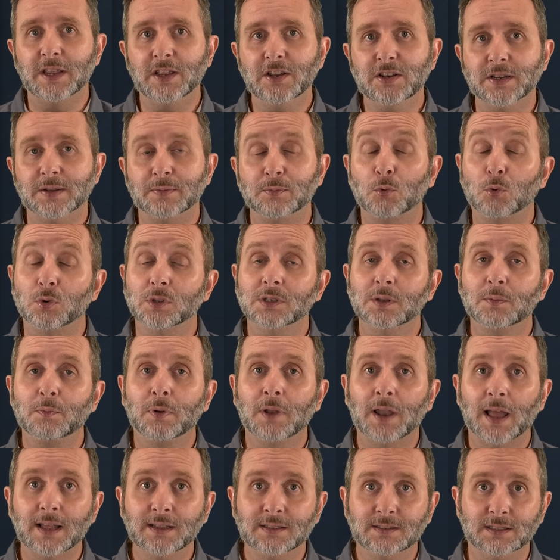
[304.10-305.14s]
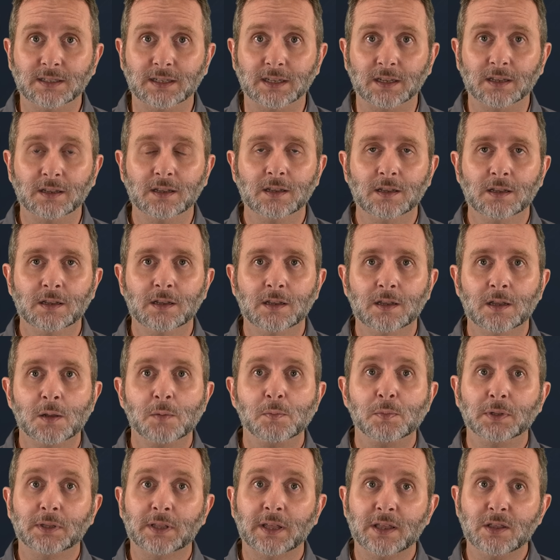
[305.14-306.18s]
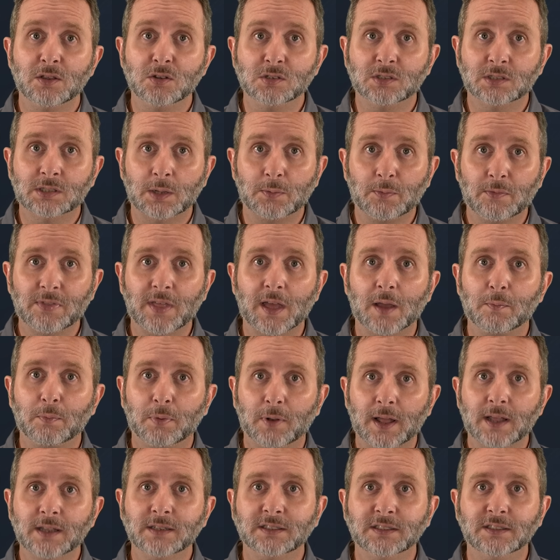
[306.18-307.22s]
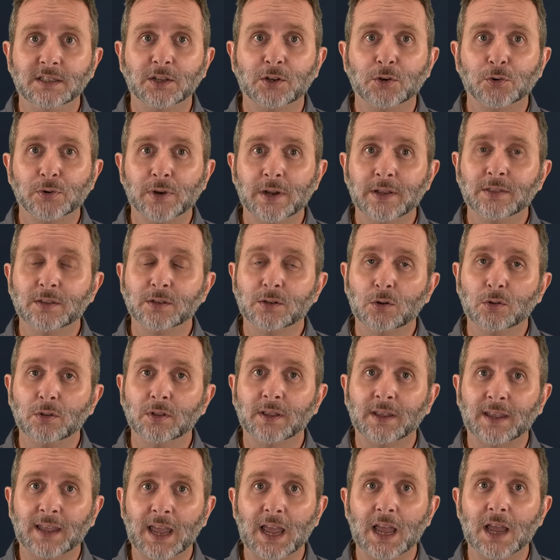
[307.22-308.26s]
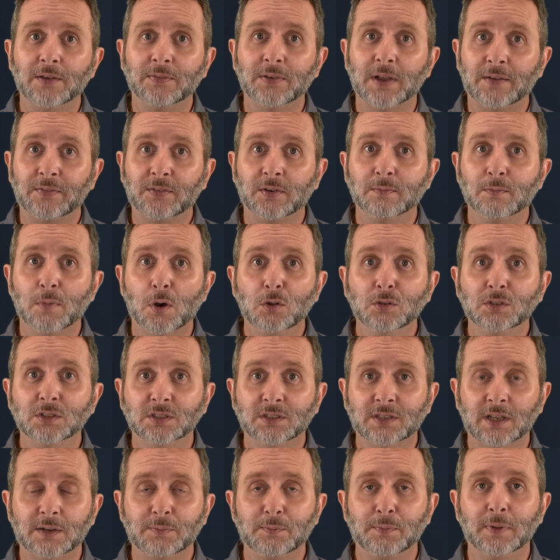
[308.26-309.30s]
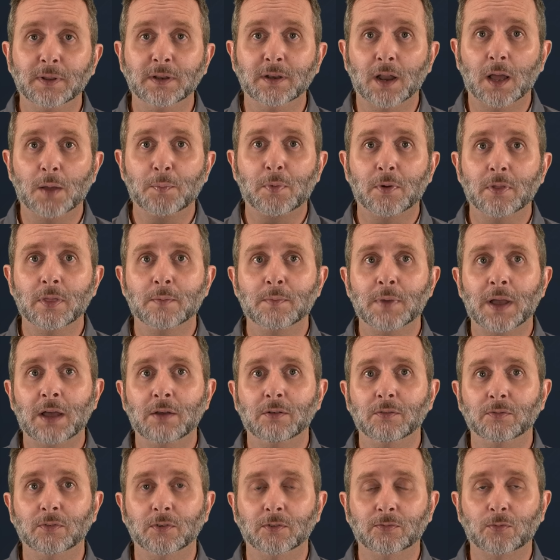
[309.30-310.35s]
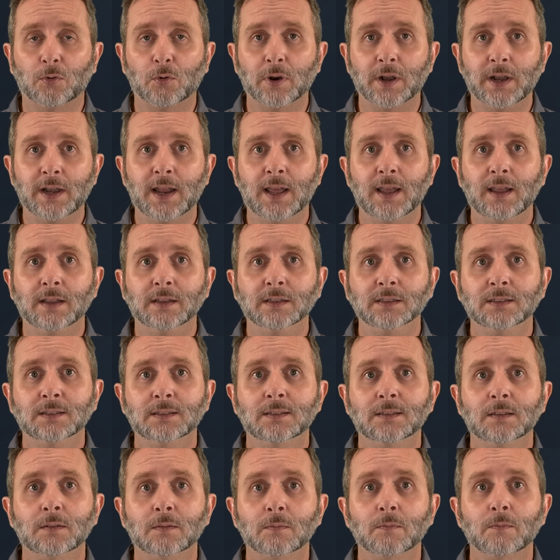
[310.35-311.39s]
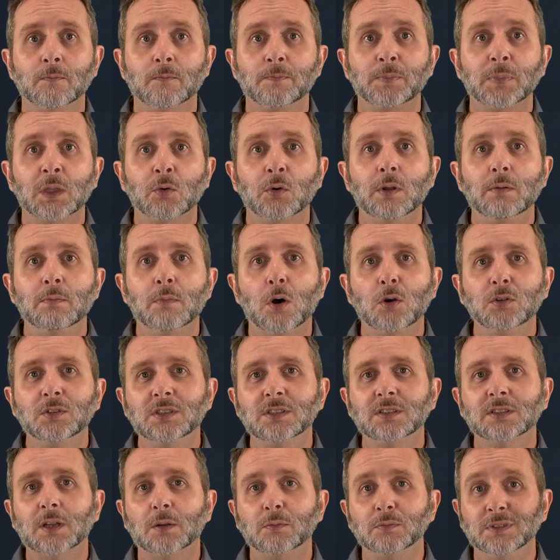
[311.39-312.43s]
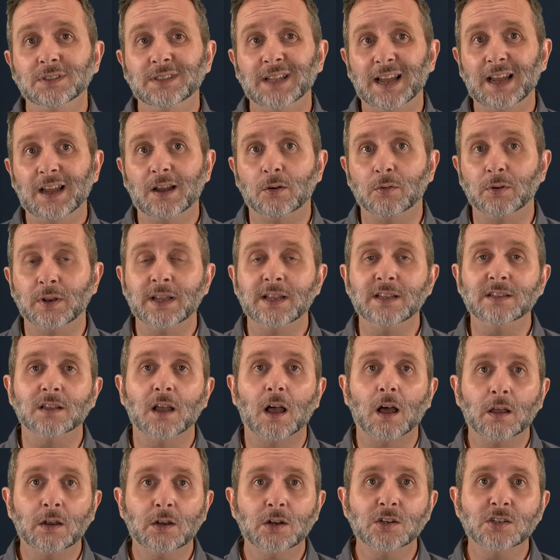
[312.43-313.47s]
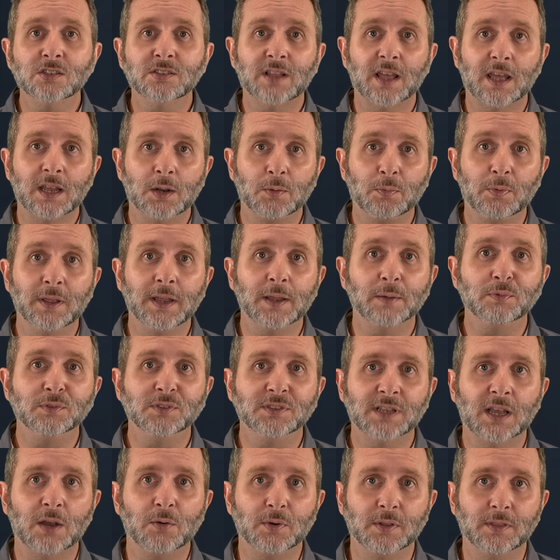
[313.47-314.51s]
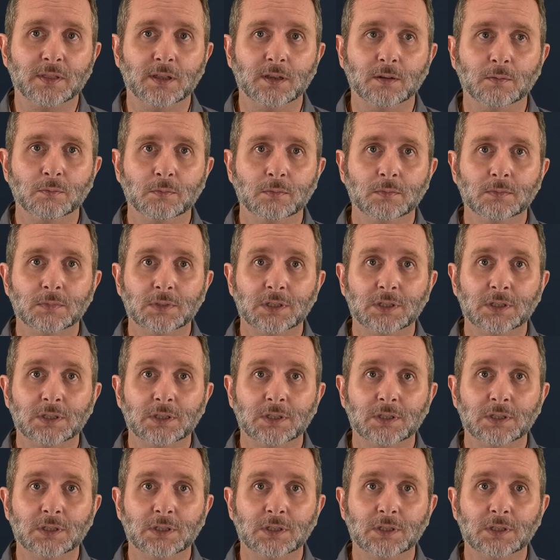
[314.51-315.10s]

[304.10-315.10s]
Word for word: Egypt was a blessing, but they used some of that blessing to create the golden calf after Moses had been up on the mountain for 40 days. When Moses comes down, he's understandably upset with them,